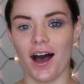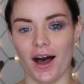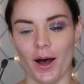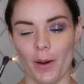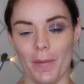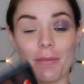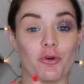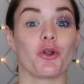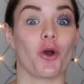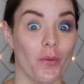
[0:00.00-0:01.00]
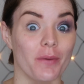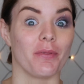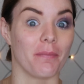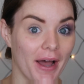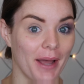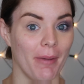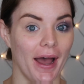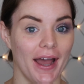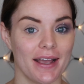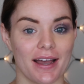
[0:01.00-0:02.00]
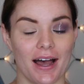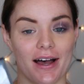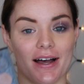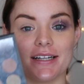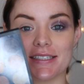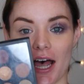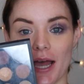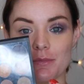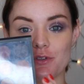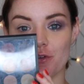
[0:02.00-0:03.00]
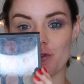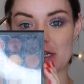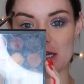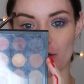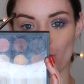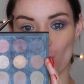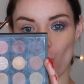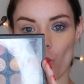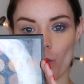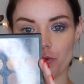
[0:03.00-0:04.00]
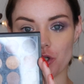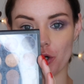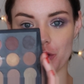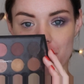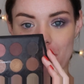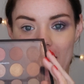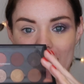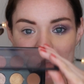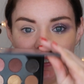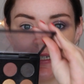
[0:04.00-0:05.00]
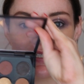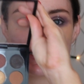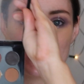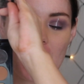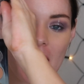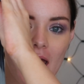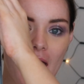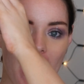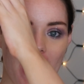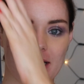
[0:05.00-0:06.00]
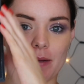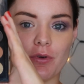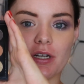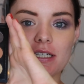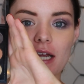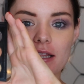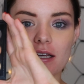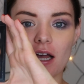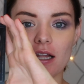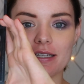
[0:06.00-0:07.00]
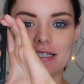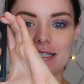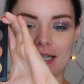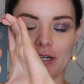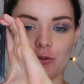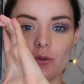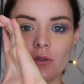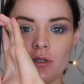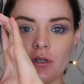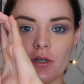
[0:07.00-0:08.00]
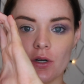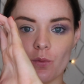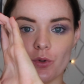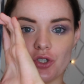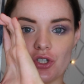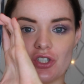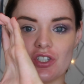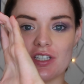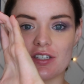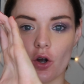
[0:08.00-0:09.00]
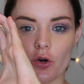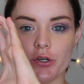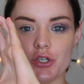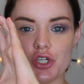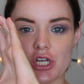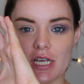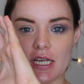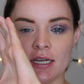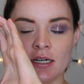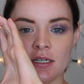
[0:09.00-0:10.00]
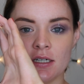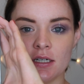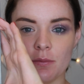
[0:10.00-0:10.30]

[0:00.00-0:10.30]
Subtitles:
I'm going to go in with my MAC x15 Warm Toned Palette. And I'm going to take the colour Saddle, which is just this orangey,